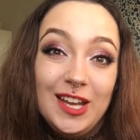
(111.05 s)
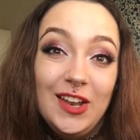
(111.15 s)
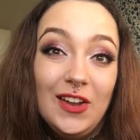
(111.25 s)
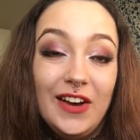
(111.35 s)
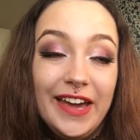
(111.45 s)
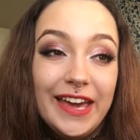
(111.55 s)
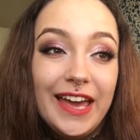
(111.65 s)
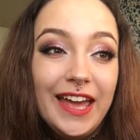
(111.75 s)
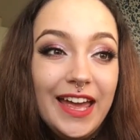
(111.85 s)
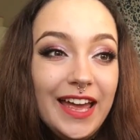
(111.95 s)
Like
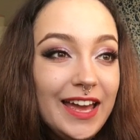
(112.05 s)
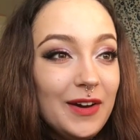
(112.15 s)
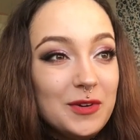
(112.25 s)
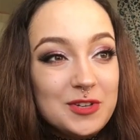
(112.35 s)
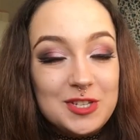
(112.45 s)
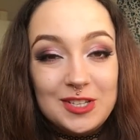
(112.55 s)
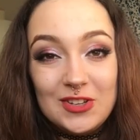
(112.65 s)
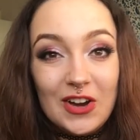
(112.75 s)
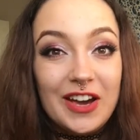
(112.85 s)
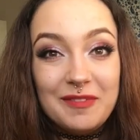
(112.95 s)
it was just a
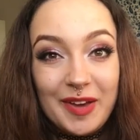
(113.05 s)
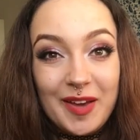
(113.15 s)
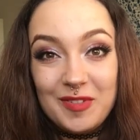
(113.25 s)
nightmare